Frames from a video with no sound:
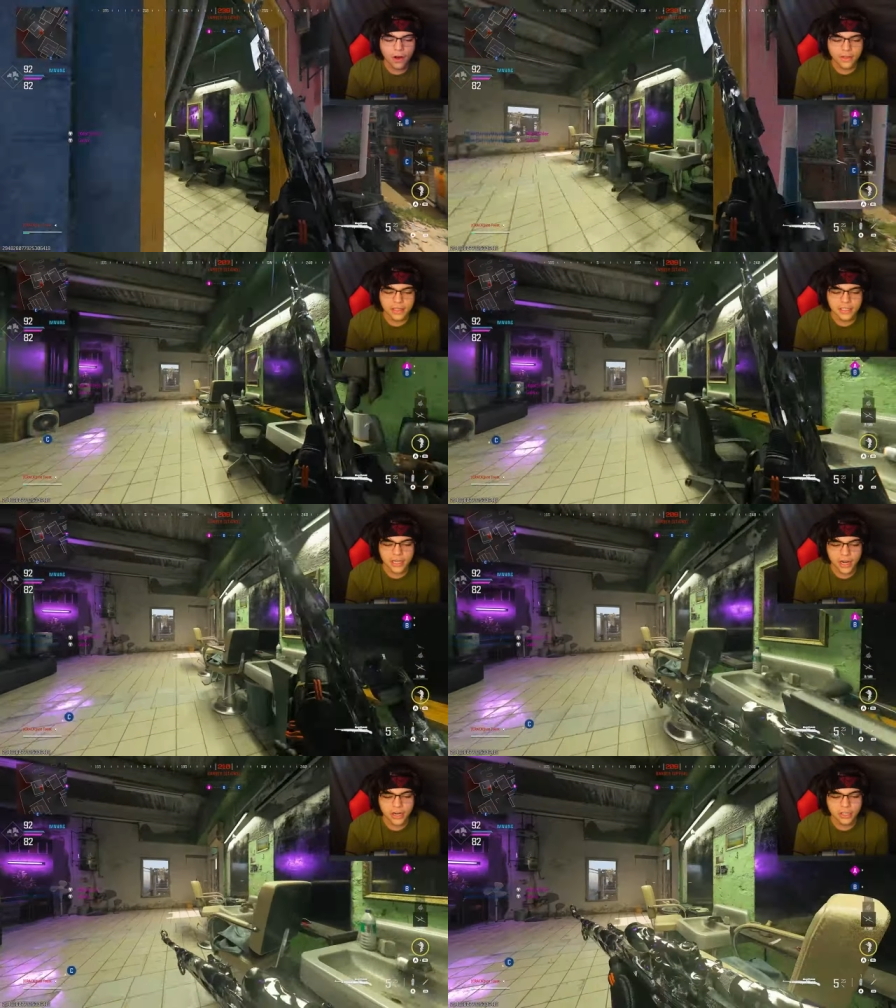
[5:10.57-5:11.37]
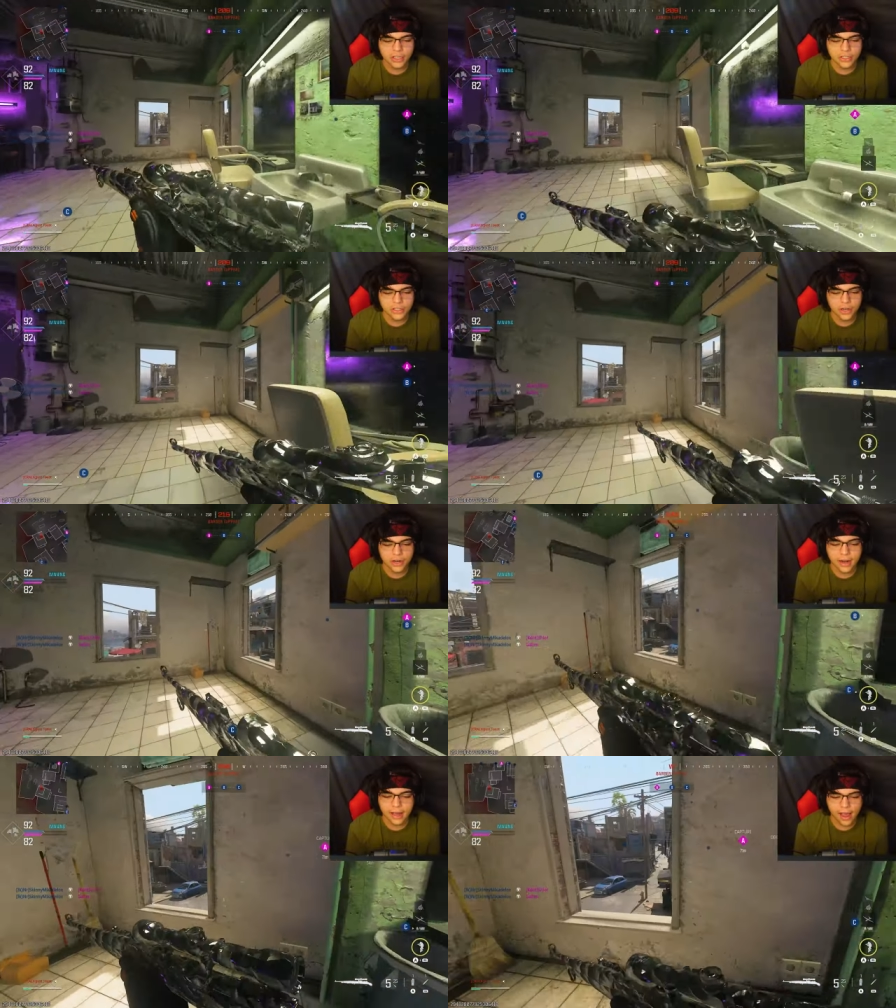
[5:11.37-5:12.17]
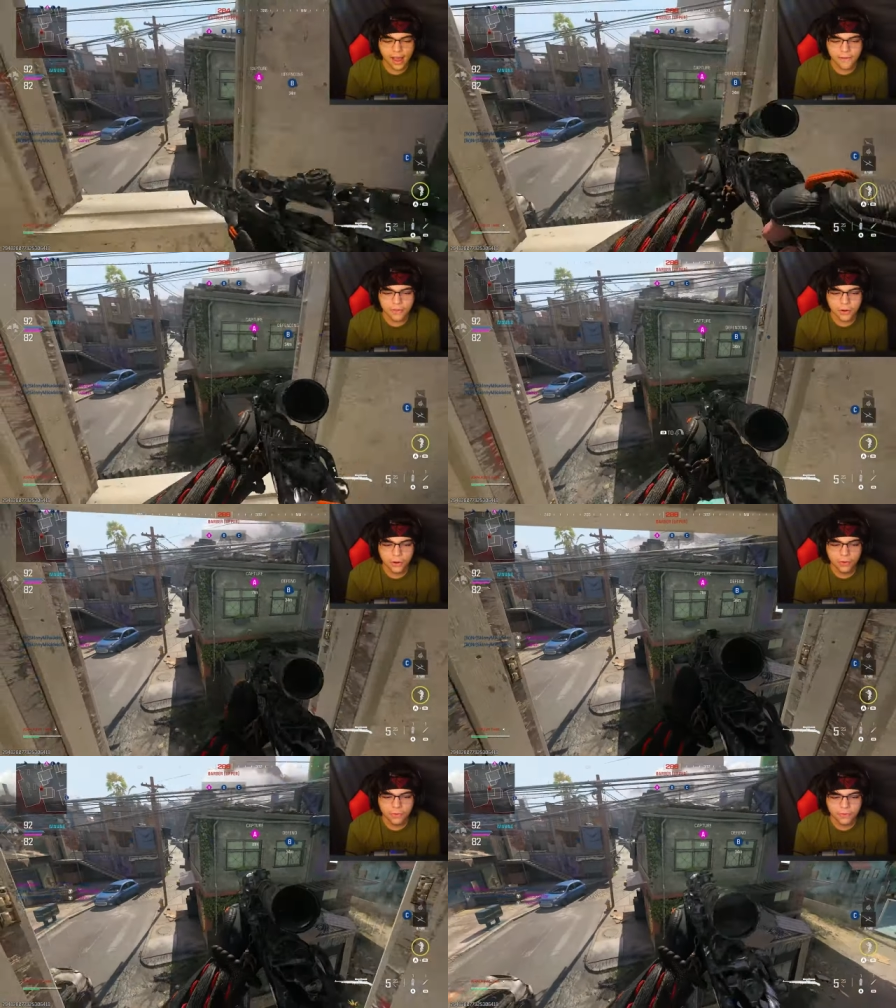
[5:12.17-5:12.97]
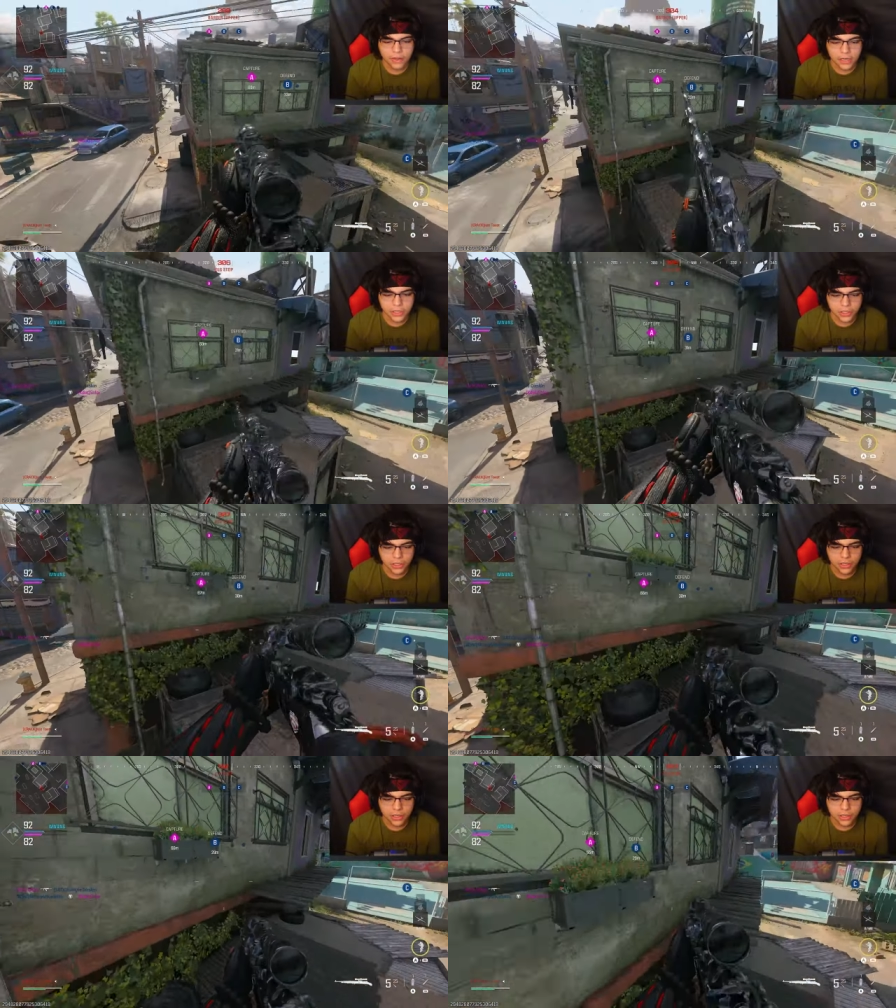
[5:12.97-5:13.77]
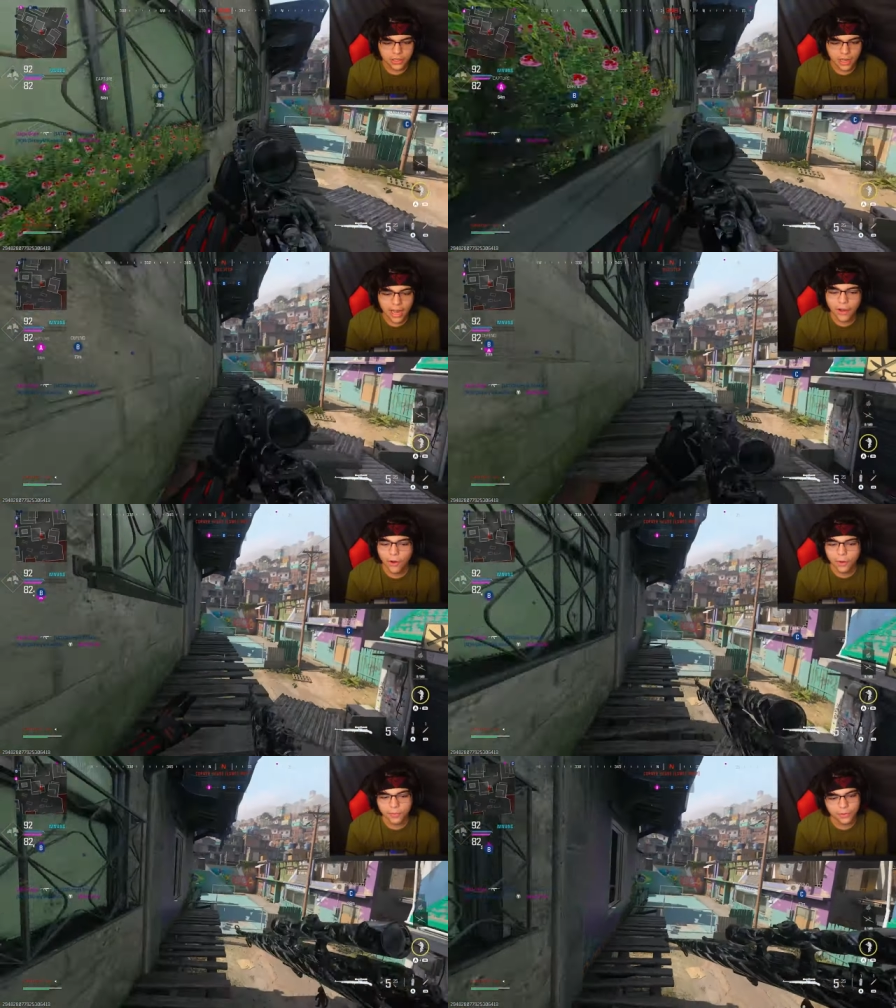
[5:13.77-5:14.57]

all these characters are gonna have their own finisher. I hope,